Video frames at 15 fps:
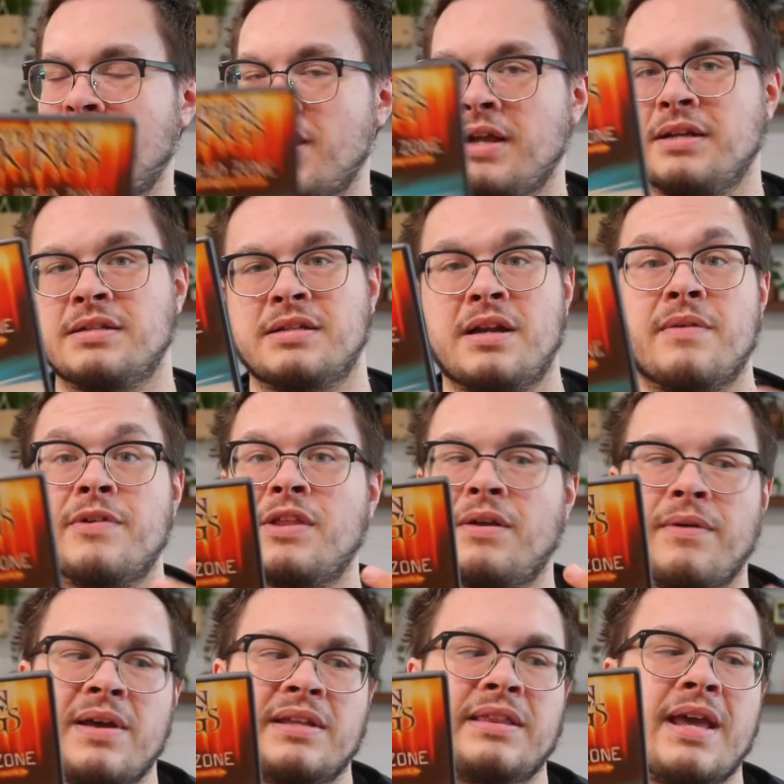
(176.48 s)
things and everything
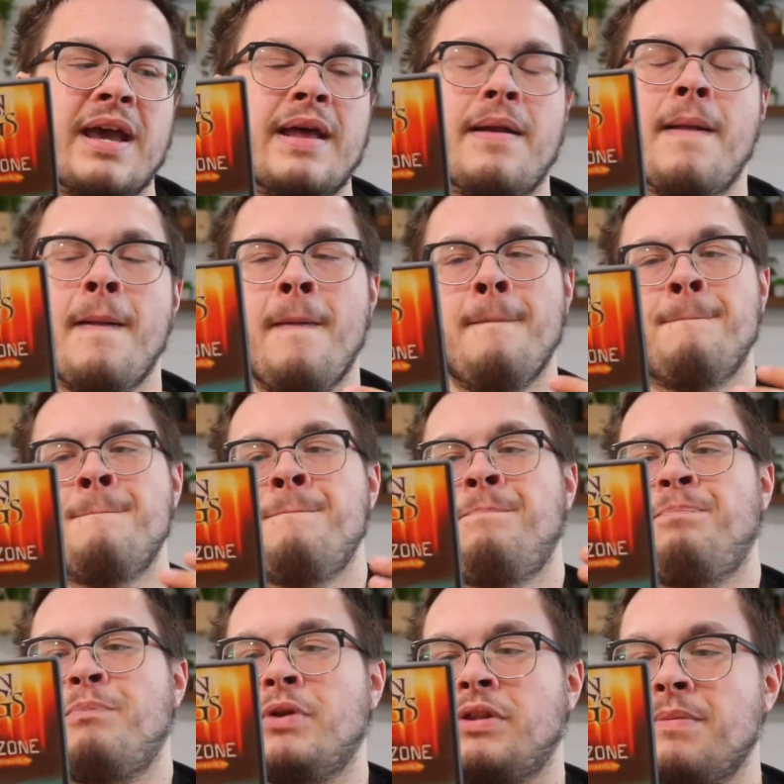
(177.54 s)
like that.
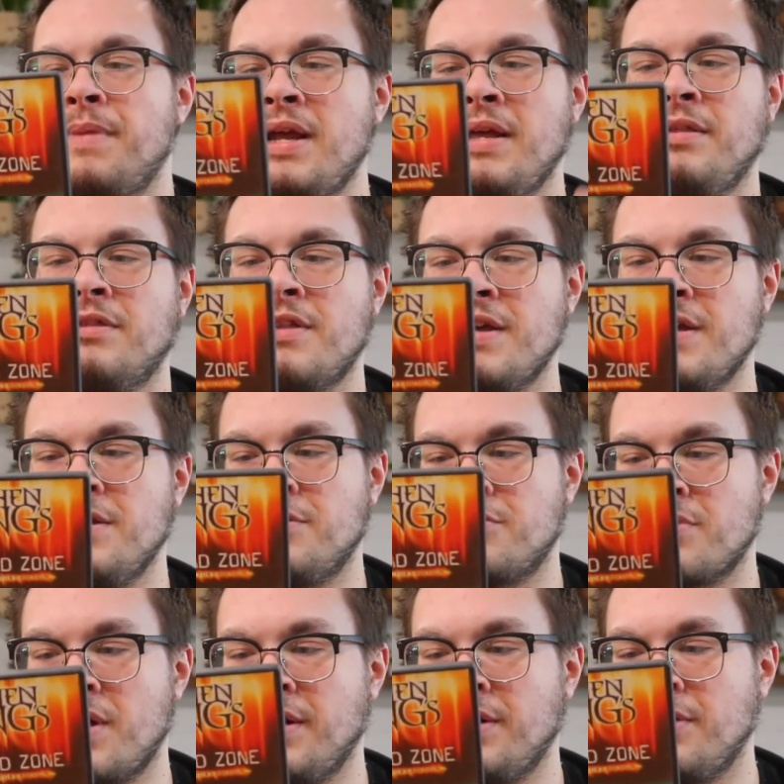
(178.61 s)
But the main thing he's
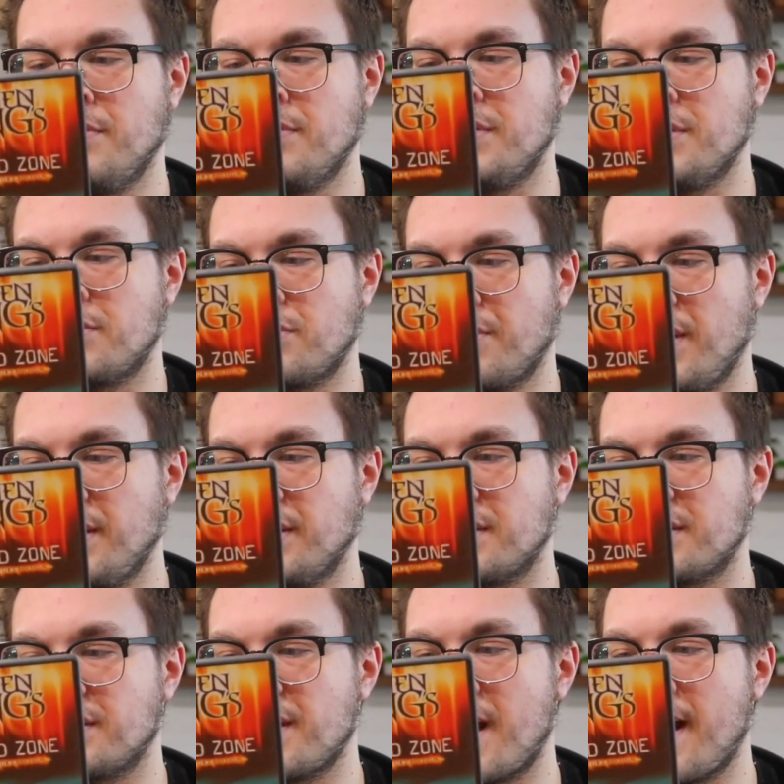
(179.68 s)
trying to do is he's trying to
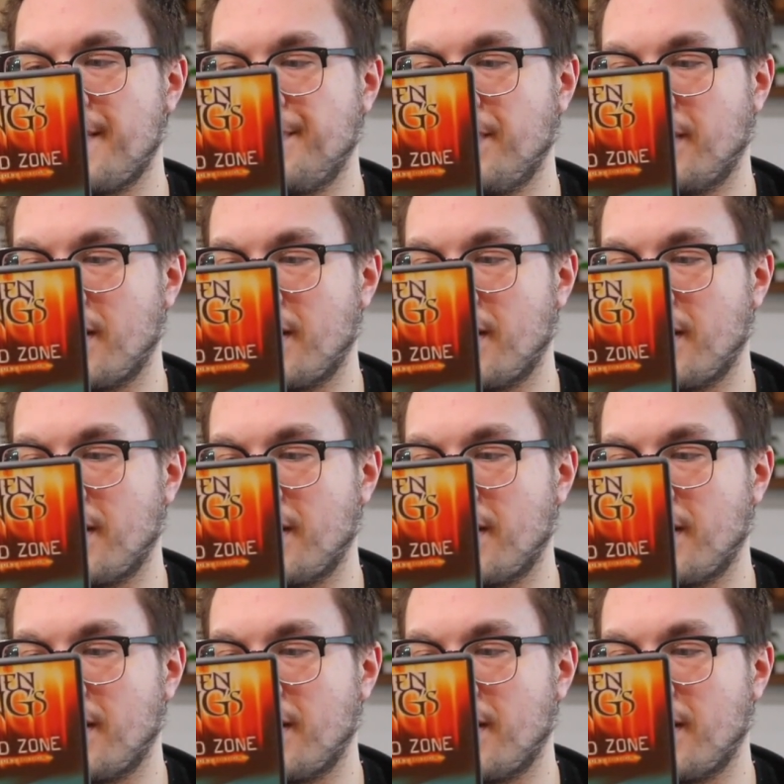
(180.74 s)
stop,